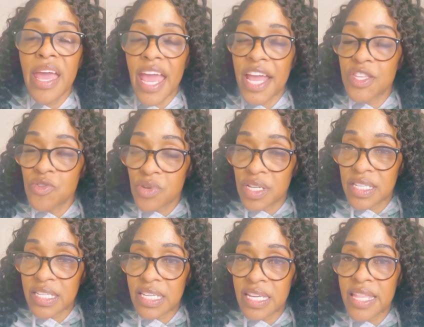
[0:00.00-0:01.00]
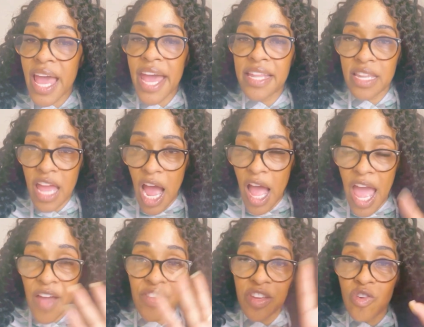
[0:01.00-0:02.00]
and you can see that I
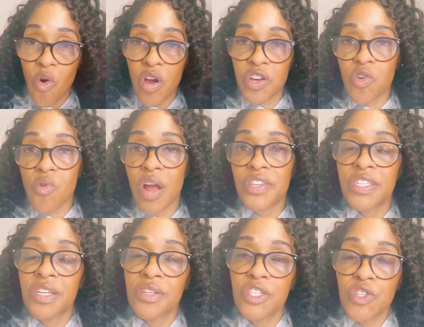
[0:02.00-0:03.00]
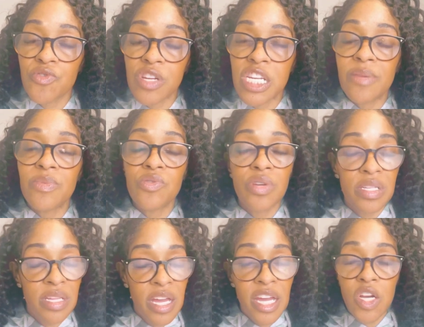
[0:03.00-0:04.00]
have it going across here the screen. You
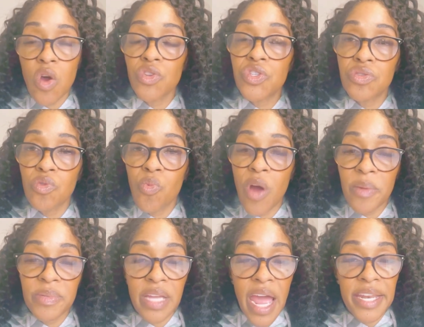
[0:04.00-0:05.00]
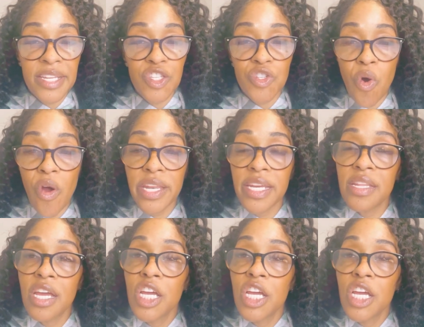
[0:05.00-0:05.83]
can go to the website and join it.